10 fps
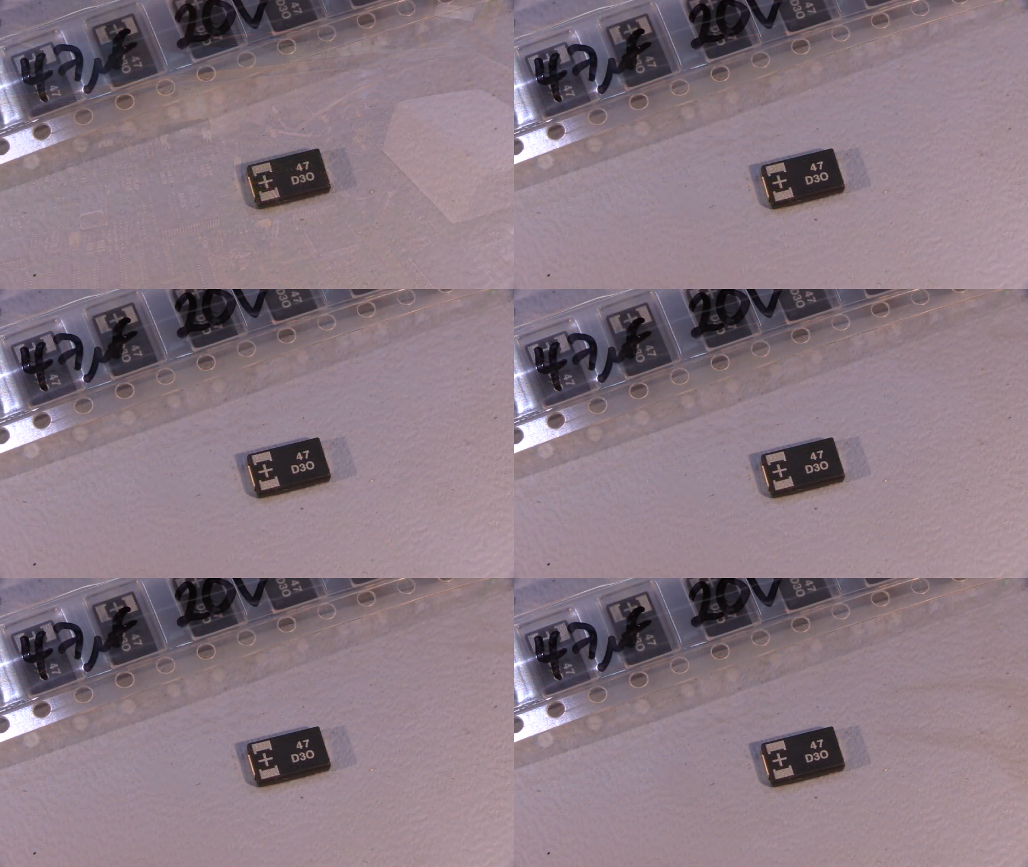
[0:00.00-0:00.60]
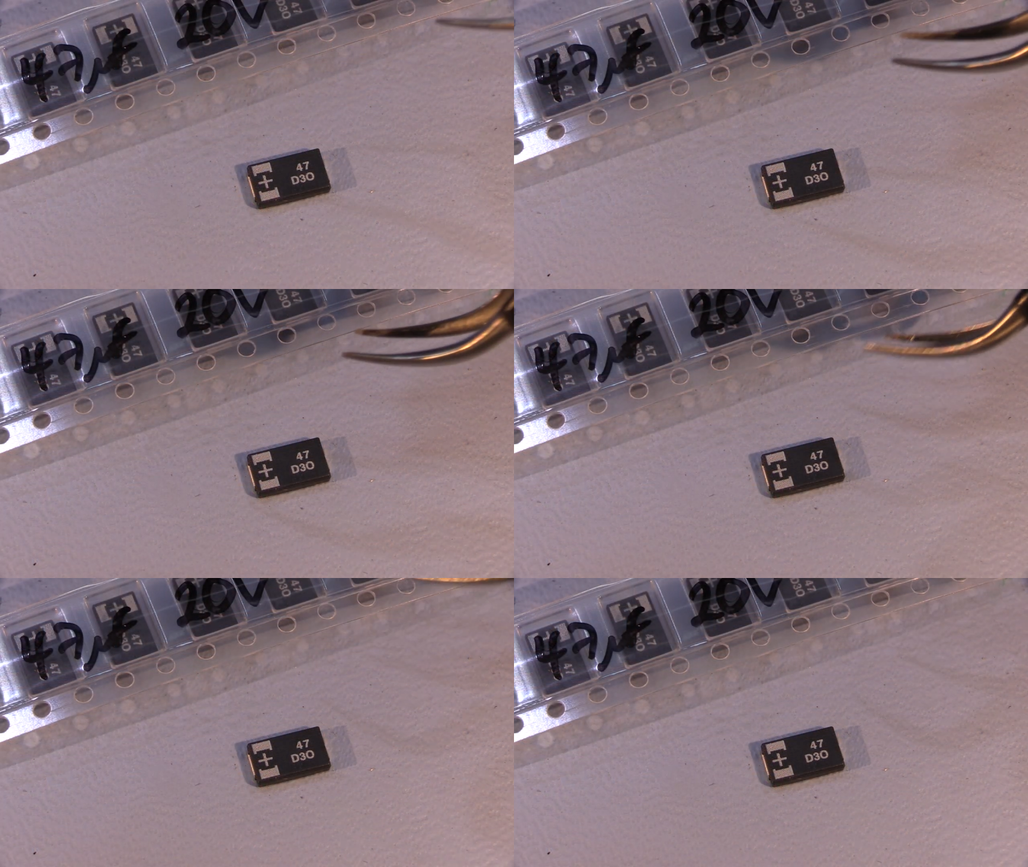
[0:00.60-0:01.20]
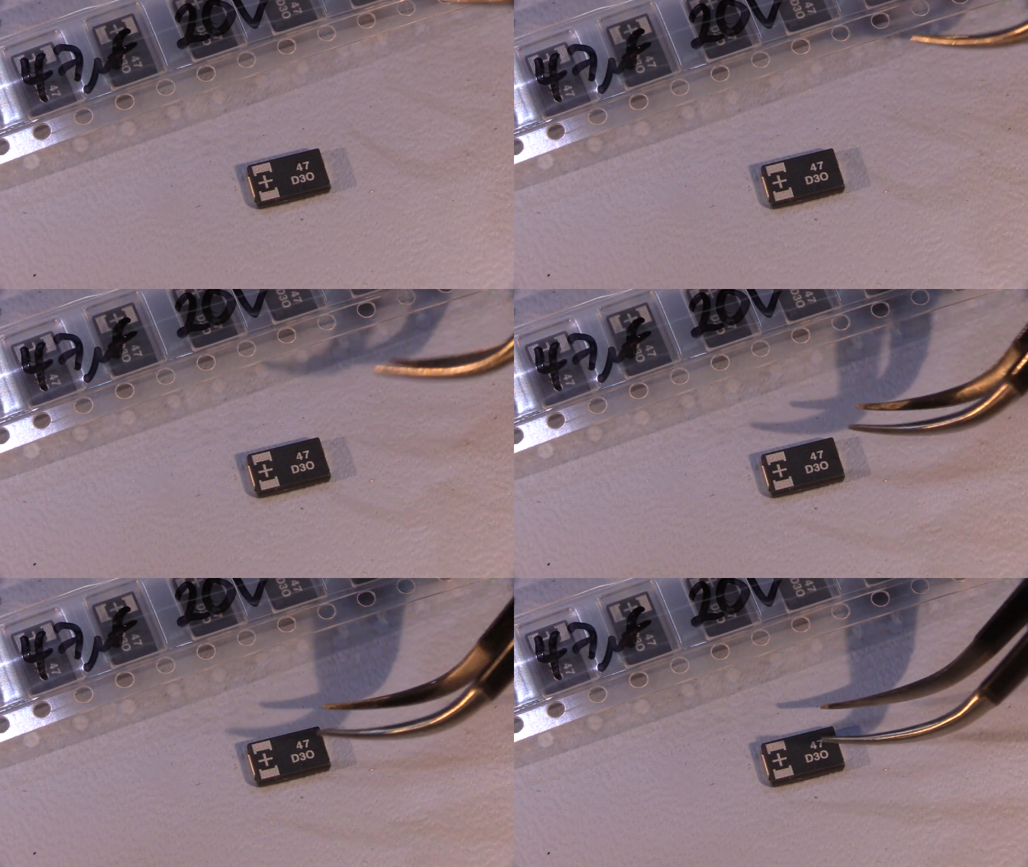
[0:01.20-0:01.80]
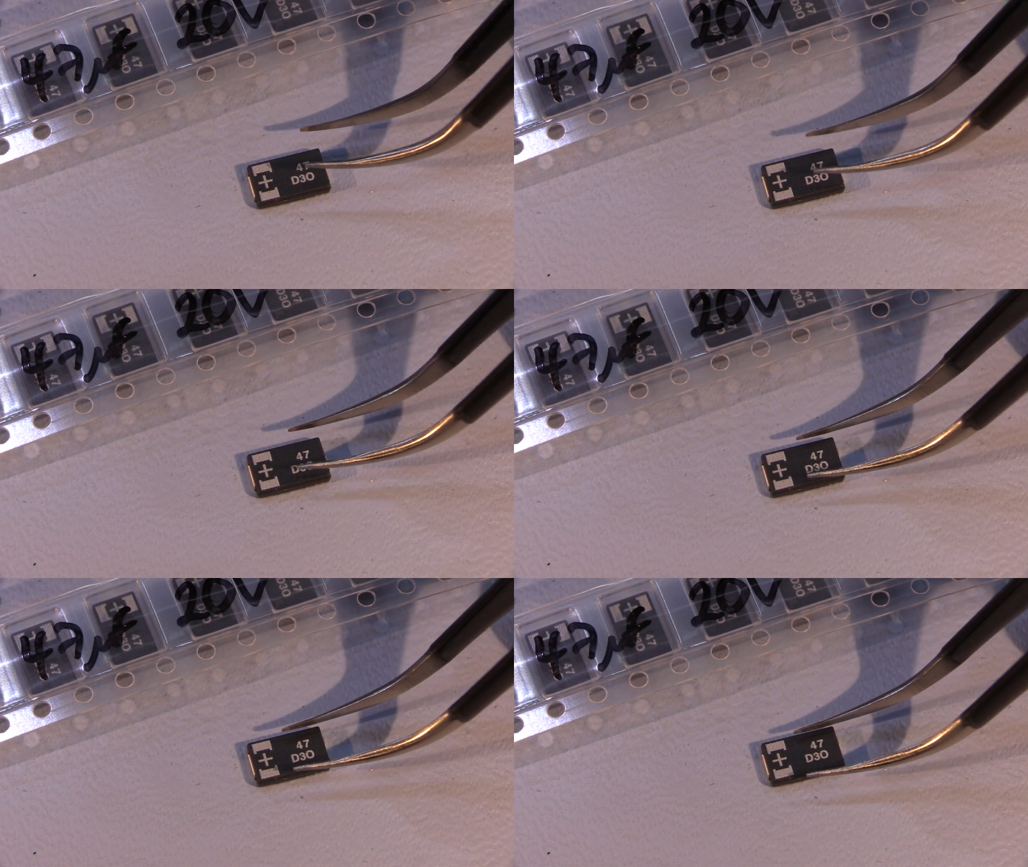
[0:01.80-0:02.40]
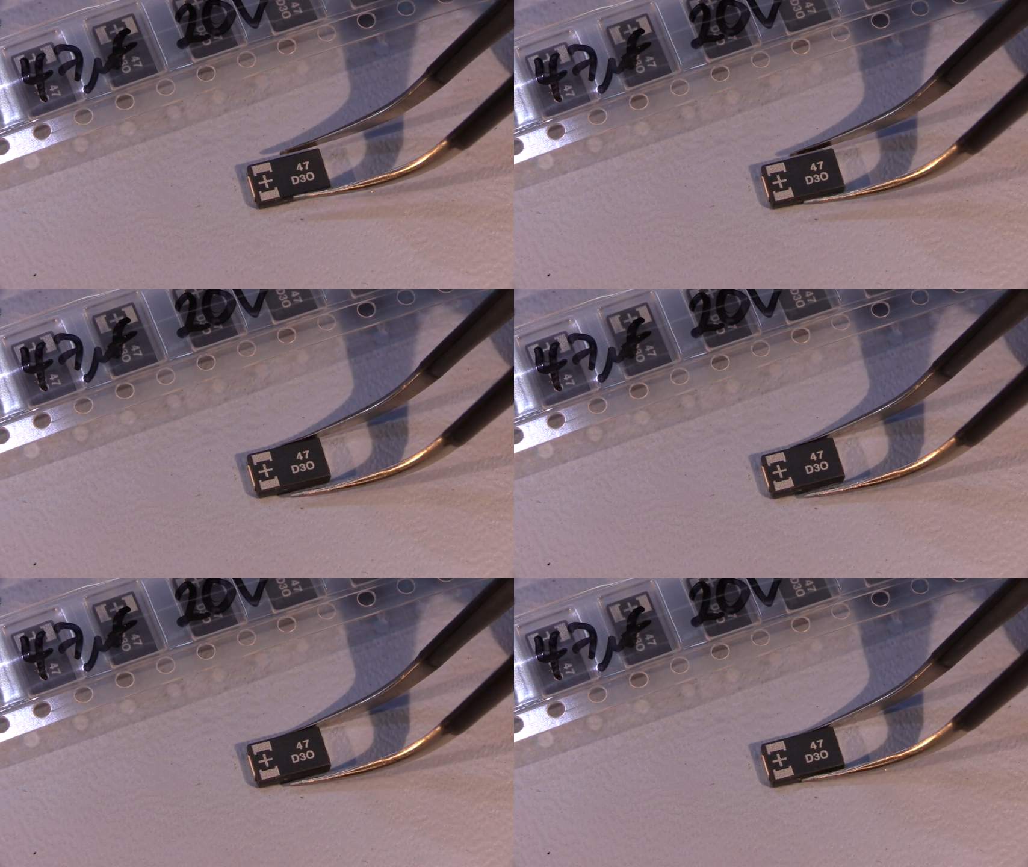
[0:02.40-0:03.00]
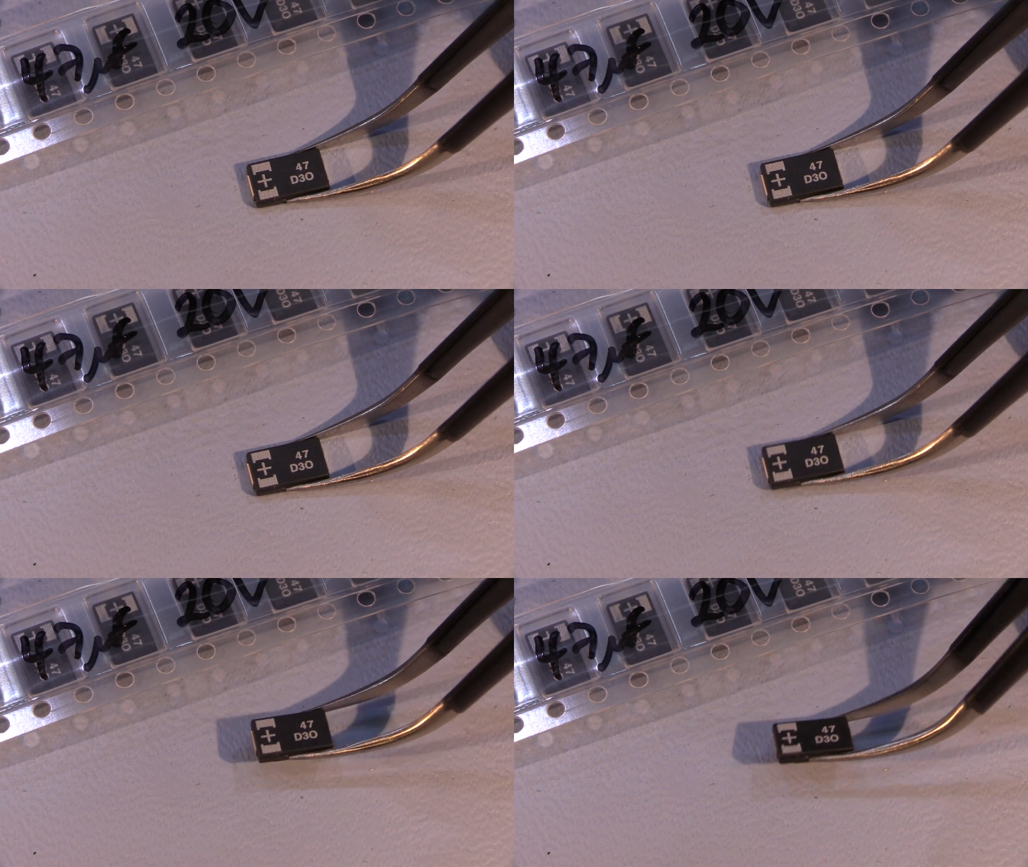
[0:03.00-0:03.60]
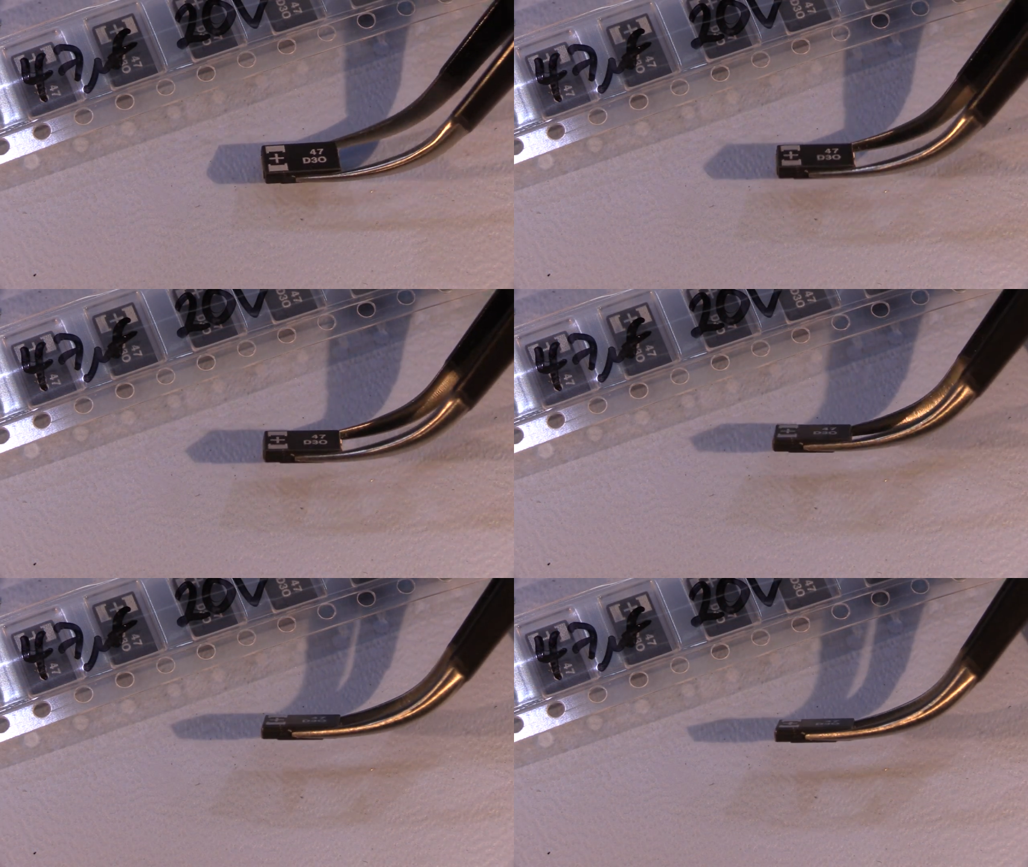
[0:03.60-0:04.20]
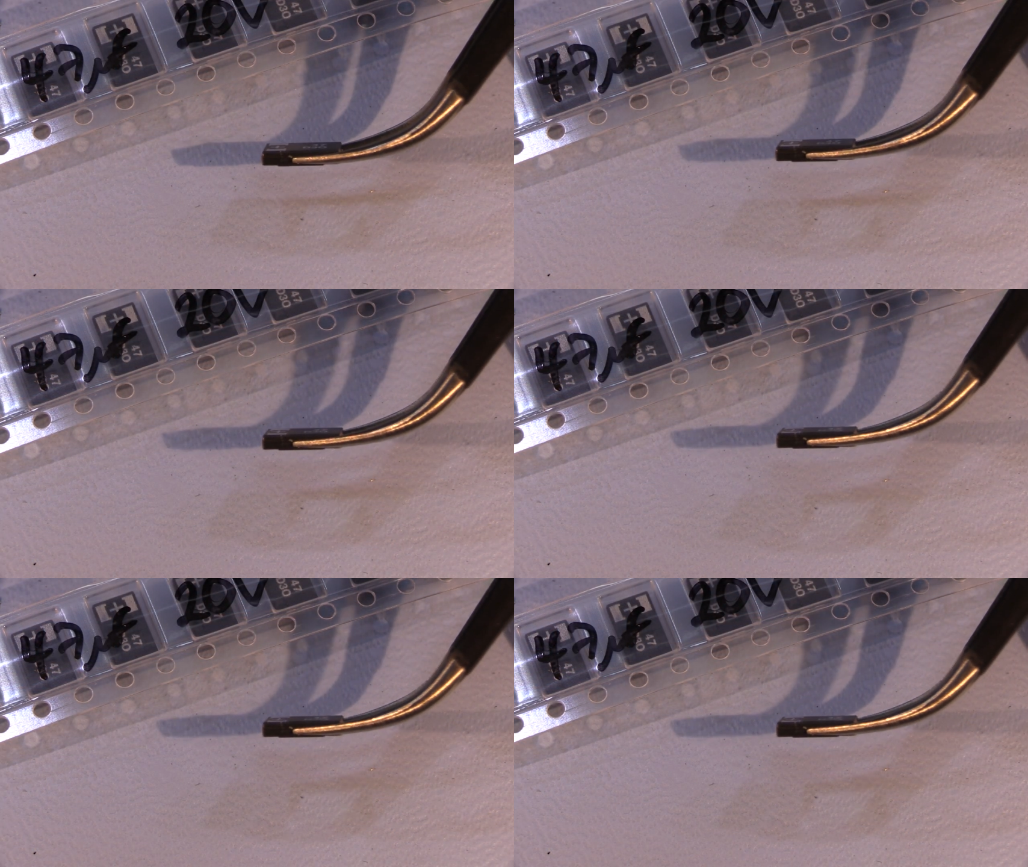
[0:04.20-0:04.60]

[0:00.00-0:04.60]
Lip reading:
Nobody's mouth can be seen.